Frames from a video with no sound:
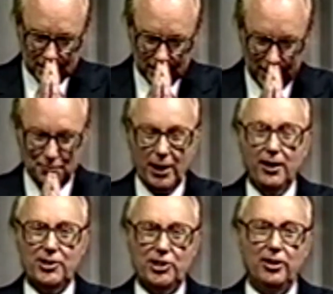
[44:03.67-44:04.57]
And
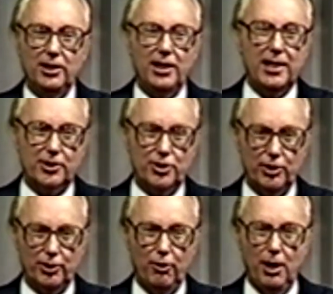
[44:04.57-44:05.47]
parents generally like their
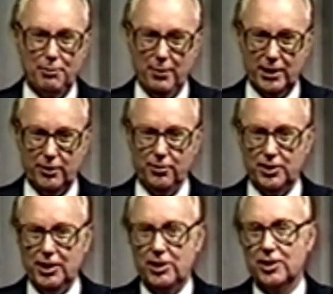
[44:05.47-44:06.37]
children to grow up and make their own
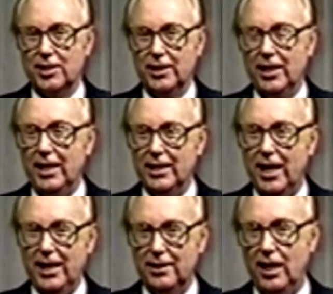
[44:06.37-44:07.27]
decisions. And, and
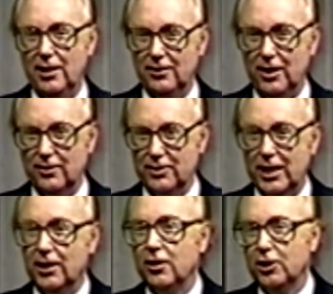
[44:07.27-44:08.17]
I, I, I
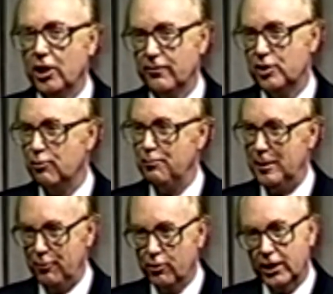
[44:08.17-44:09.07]
get a little nervous with
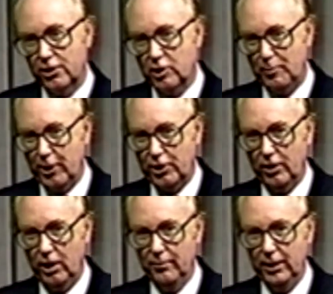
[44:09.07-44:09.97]
people who get too spiritual
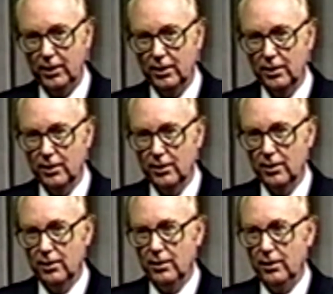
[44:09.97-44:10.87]
on me.
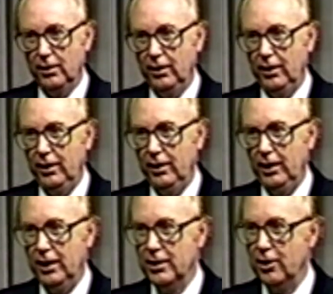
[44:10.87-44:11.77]

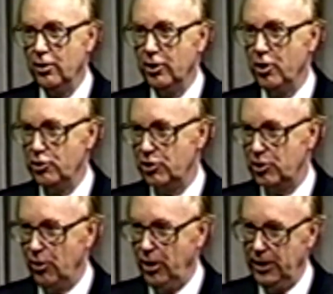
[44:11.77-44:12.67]
And they go to the grocery
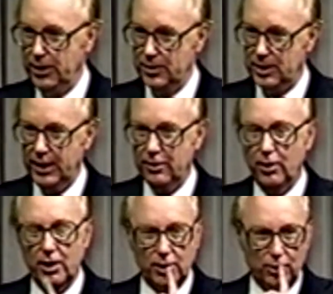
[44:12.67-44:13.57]
store and they're saying,
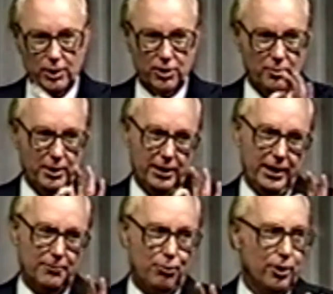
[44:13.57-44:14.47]
well, the Lord told me to
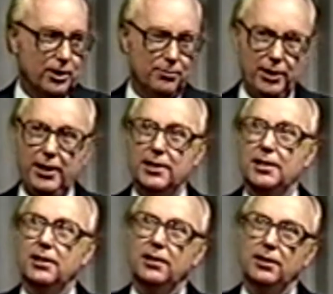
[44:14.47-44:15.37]
get pork and beans
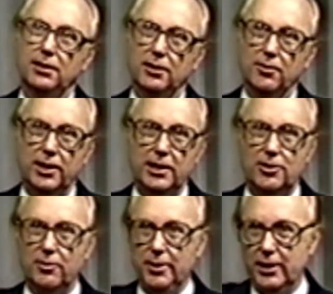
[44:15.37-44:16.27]
and, you know, then he
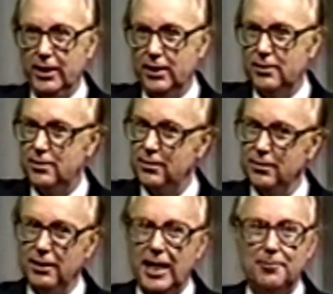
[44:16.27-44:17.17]
told me to get
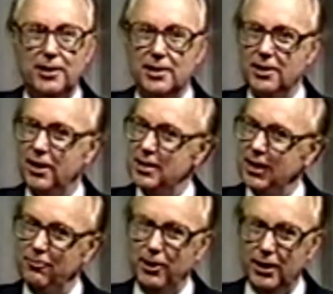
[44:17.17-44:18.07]
napkins. And I
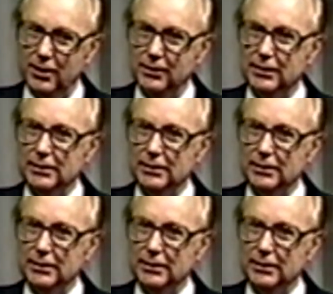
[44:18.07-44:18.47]
say, well,